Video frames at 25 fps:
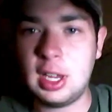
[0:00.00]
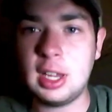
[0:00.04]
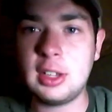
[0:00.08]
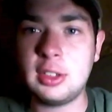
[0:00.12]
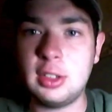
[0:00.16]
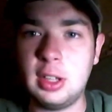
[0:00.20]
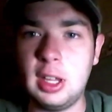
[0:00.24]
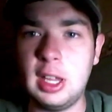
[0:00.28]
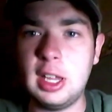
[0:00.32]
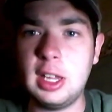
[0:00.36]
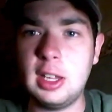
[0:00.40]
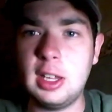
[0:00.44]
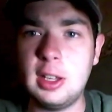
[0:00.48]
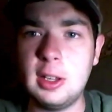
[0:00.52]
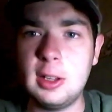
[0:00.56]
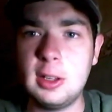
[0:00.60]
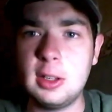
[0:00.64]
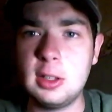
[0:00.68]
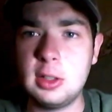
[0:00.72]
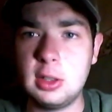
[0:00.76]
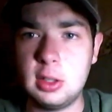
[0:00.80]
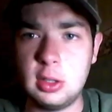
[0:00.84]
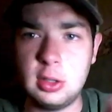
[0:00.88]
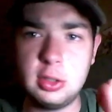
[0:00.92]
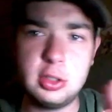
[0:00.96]
sized lake.
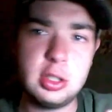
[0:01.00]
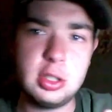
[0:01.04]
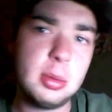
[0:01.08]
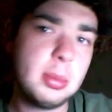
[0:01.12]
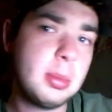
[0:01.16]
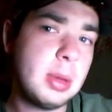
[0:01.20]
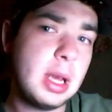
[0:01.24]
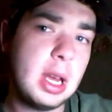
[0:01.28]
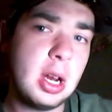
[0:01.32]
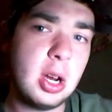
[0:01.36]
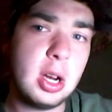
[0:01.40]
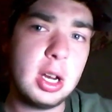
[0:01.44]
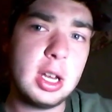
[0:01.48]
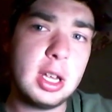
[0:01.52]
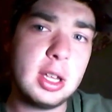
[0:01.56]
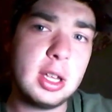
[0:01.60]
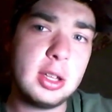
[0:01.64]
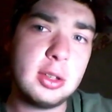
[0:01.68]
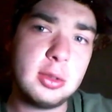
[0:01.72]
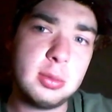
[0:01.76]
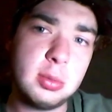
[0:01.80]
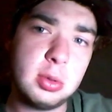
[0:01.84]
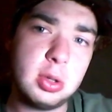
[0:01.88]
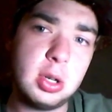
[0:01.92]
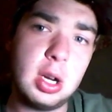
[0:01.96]
There are some
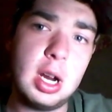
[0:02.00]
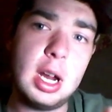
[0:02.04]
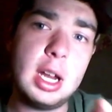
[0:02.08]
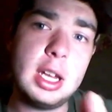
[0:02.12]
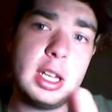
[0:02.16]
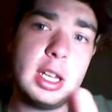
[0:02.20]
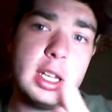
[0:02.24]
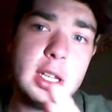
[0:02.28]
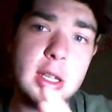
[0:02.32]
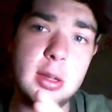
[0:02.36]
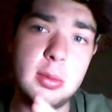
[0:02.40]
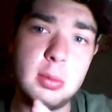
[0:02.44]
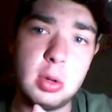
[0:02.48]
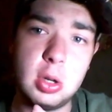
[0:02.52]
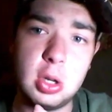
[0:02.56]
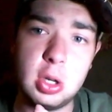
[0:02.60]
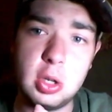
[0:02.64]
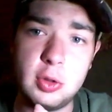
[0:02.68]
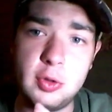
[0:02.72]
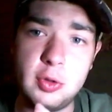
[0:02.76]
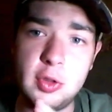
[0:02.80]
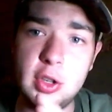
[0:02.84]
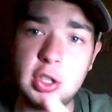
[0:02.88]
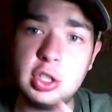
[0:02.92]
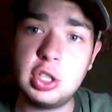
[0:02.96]
areas
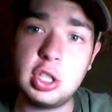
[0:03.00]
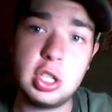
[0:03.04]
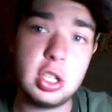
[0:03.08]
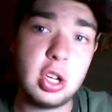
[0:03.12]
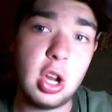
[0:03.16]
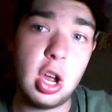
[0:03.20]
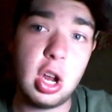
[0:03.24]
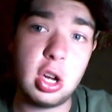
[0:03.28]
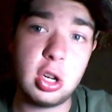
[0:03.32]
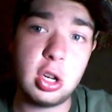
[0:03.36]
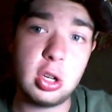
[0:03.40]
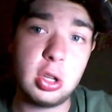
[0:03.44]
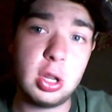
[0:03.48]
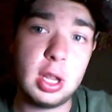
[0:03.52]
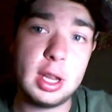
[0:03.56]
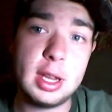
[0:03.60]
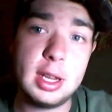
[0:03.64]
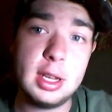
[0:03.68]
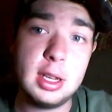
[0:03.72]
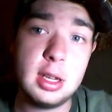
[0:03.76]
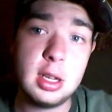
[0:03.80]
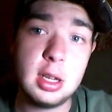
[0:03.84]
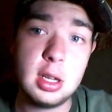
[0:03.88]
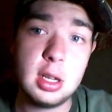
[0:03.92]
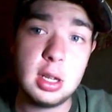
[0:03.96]
we're fishing in Otter
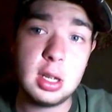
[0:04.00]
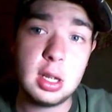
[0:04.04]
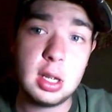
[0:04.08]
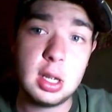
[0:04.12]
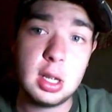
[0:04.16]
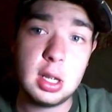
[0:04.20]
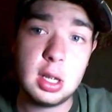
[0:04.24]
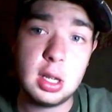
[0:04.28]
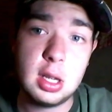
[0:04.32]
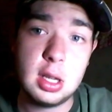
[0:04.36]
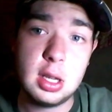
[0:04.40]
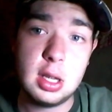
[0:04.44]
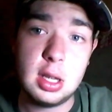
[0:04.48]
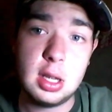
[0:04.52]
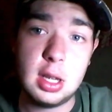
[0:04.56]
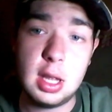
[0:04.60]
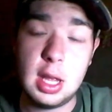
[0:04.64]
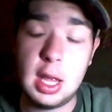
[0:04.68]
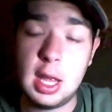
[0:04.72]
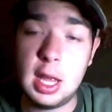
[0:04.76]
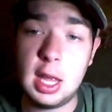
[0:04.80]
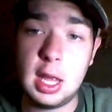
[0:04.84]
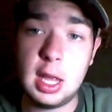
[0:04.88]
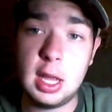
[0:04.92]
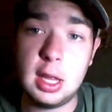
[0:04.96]
Lake,
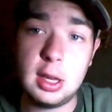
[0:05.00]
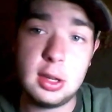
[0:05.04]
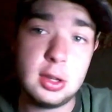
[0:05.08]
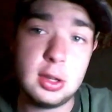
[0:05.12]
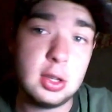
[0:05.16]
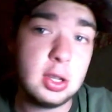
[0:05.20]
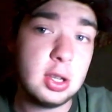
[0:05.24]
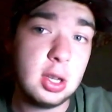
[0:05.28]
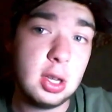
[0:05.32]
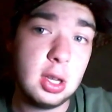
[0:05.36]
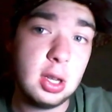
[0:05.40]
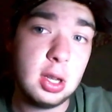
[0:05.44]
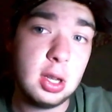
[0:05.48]
and